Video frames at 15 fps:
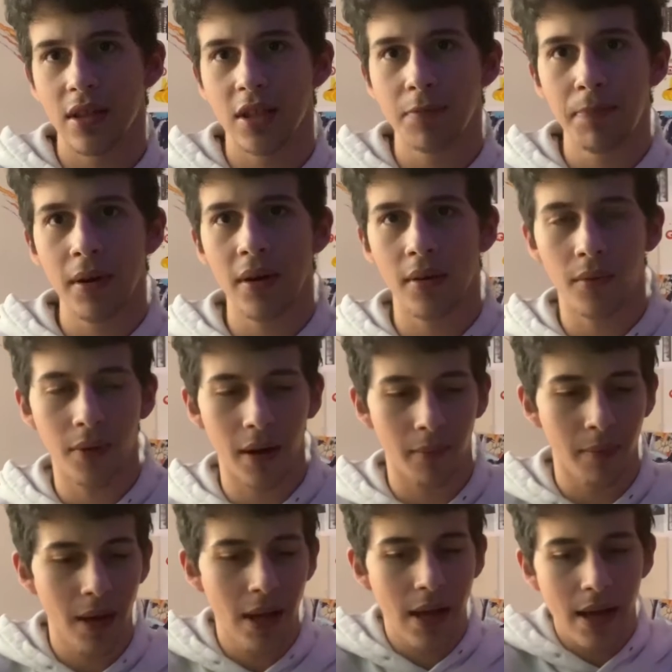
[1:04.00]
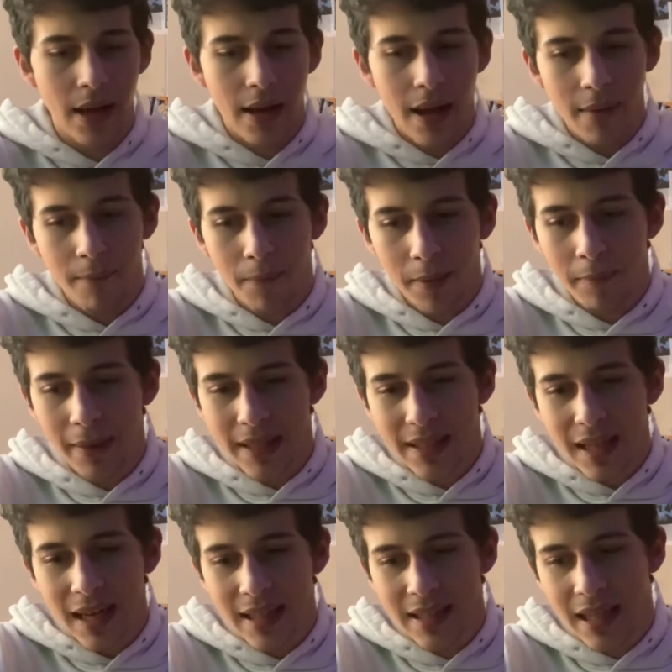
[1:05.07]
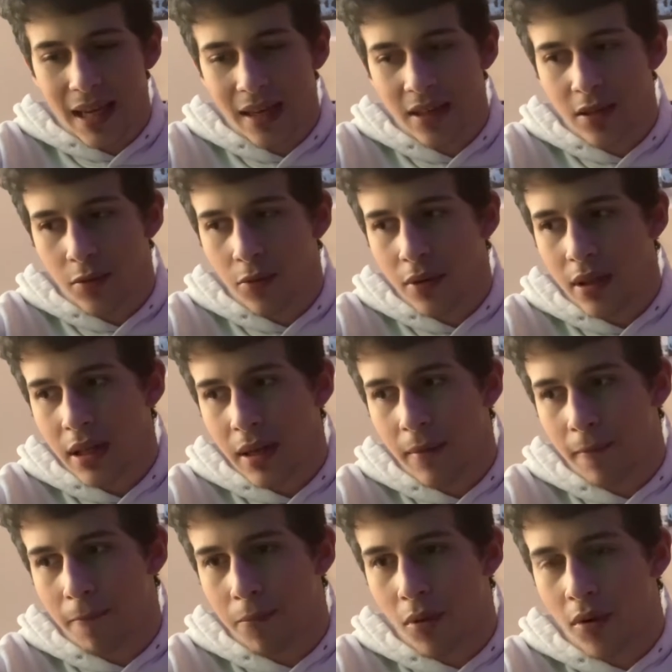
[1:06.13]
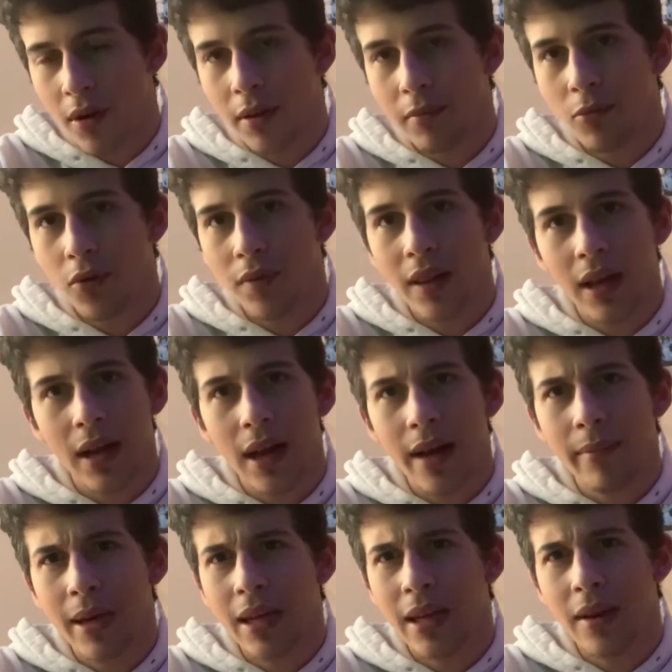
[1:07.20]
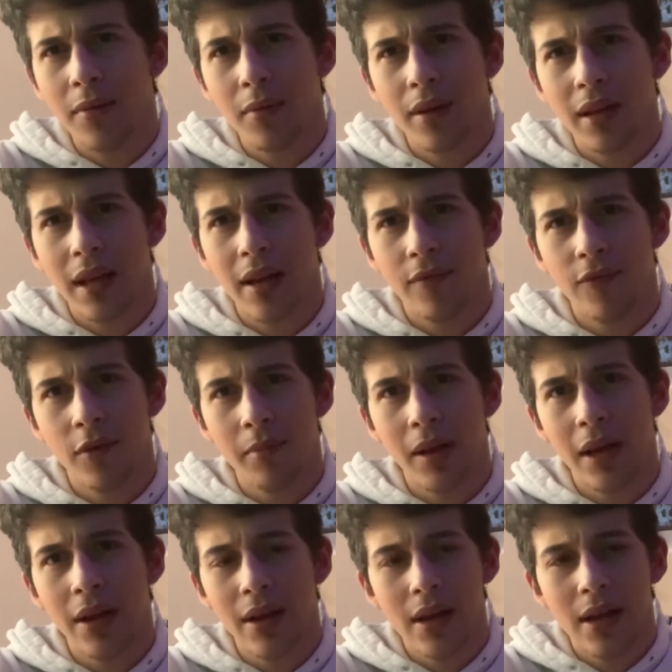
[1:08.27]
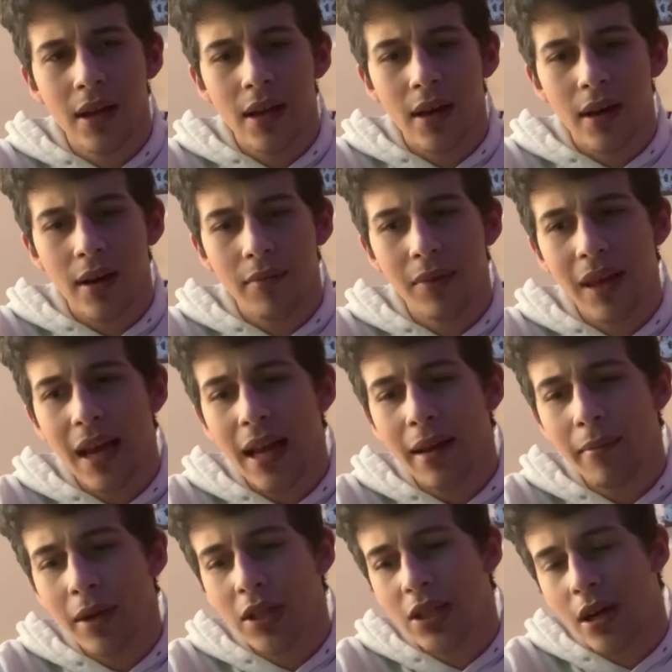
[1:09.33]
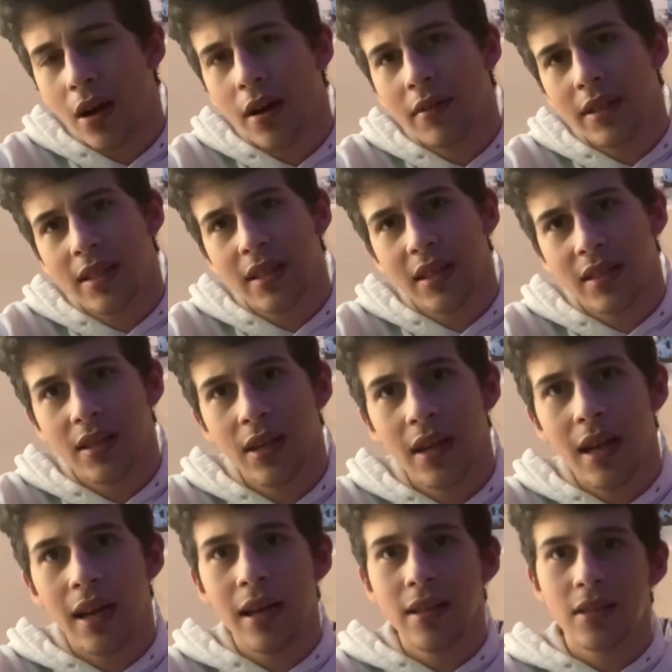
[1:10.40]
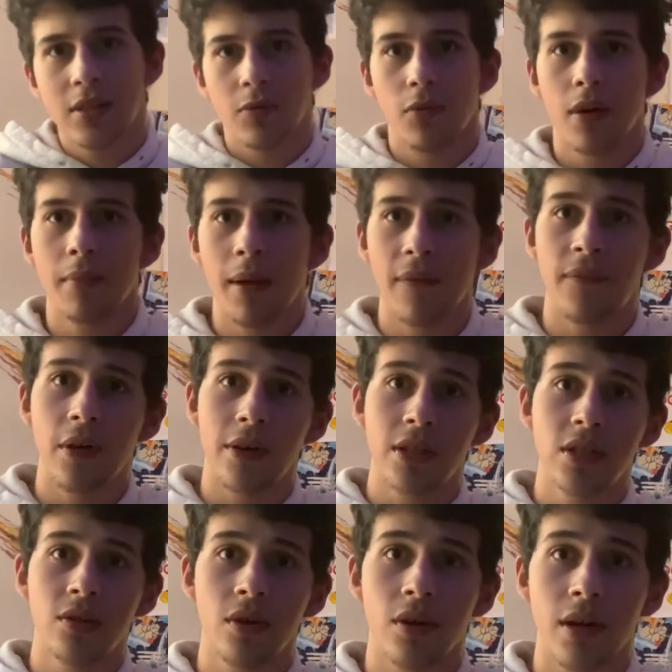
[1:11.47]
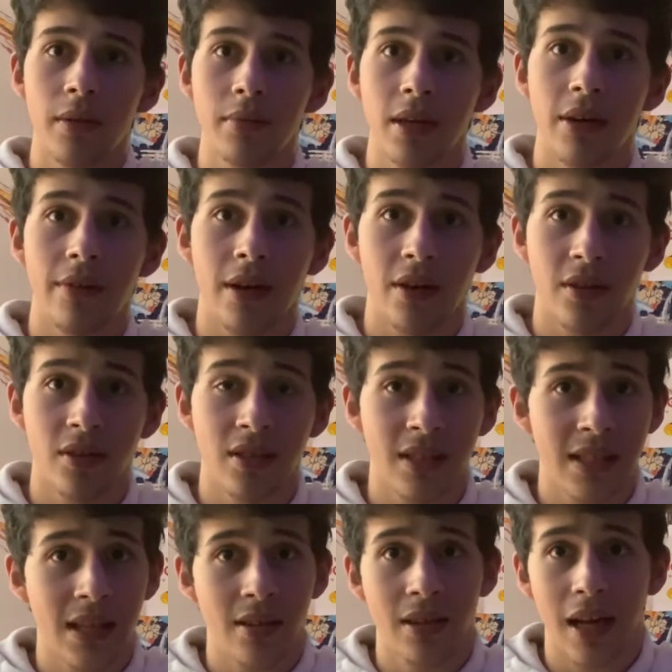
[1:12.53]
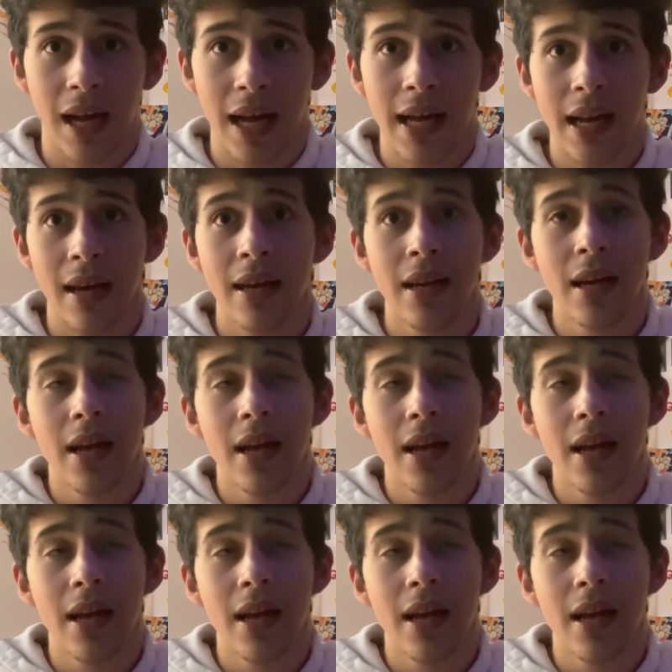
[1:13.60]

spirit realm. But besides that, it's a really boring movie. The comedy didn't really hit for me. The animation obviously is good, and it's one of my favorite Studio Ghibli directors, Isao Takahata,